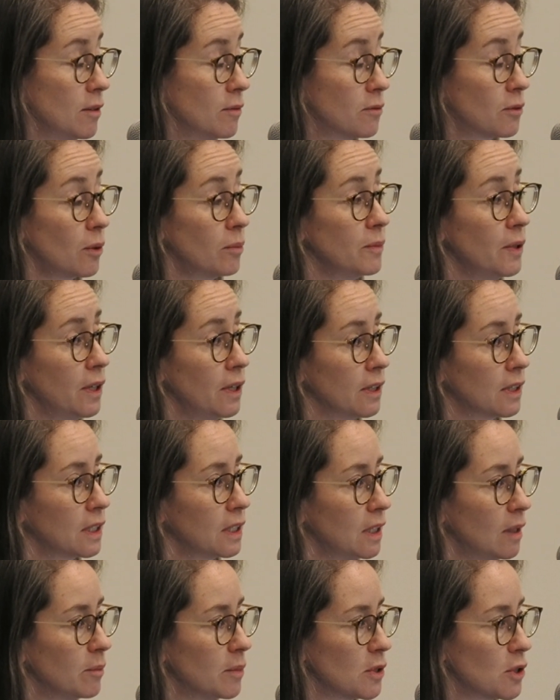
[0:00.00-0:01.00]
from the
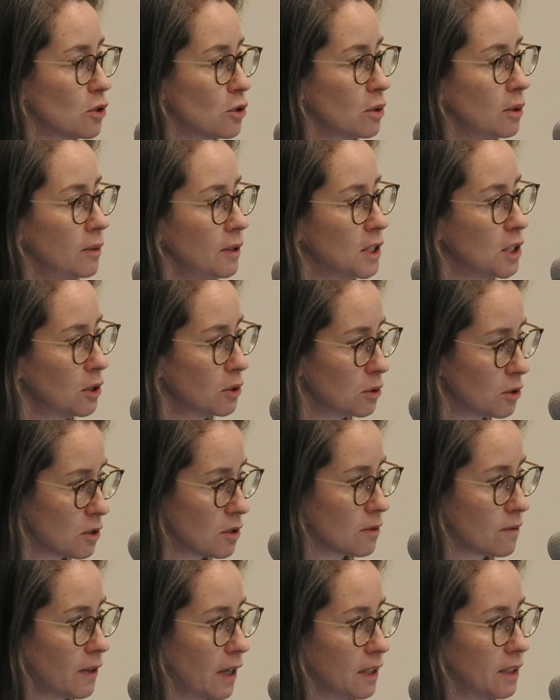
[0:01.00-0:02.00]
Columbus
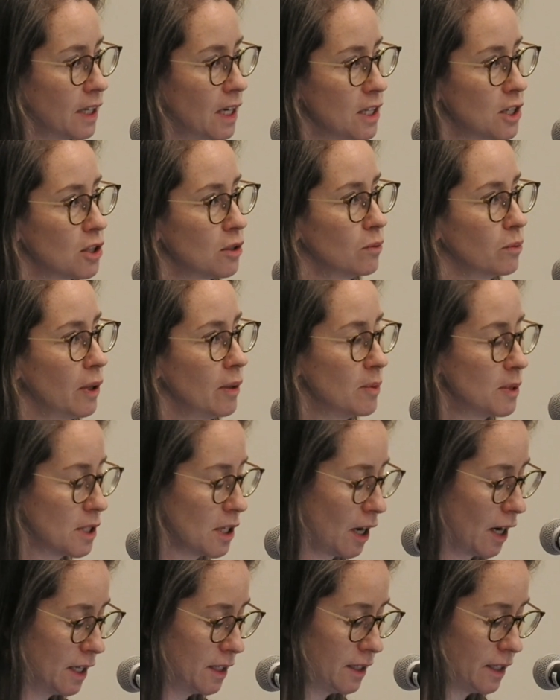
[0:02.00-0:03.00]
Children's Foundation
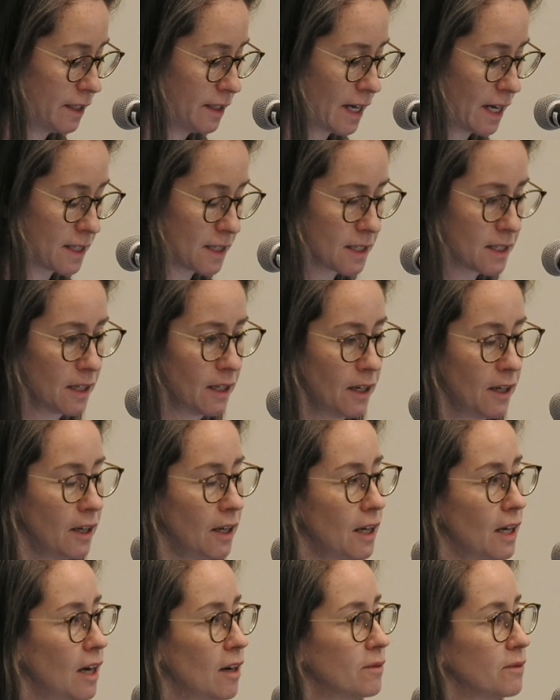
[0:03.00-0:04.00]
website. And then that's
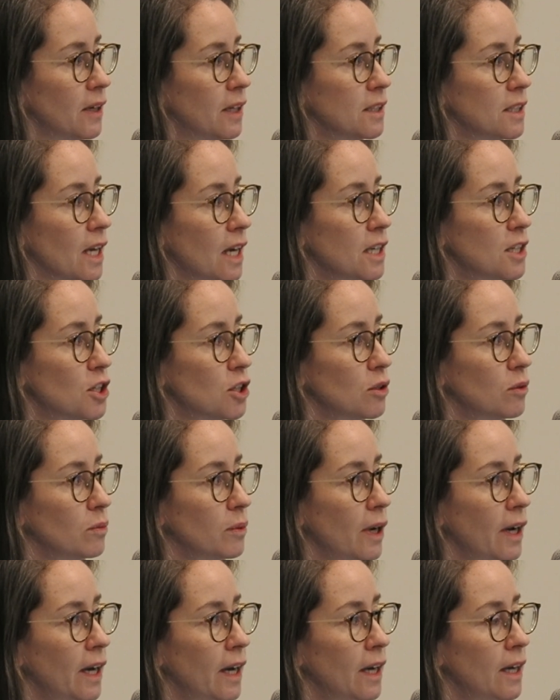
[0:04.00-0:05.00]
a foundation
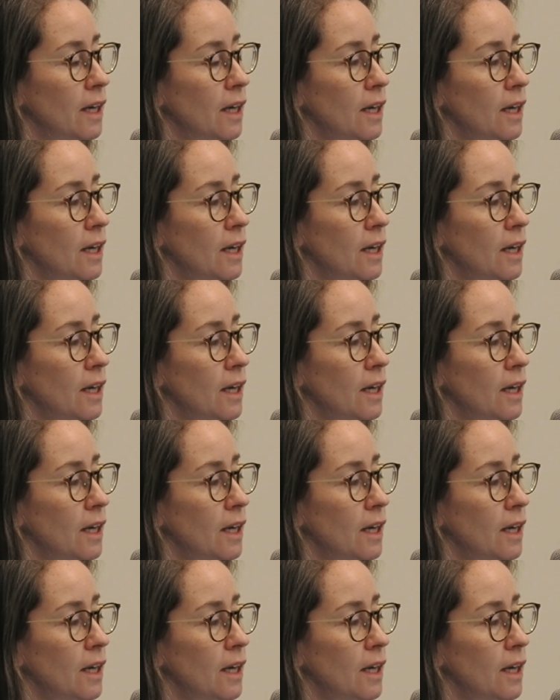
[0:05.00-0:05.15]
where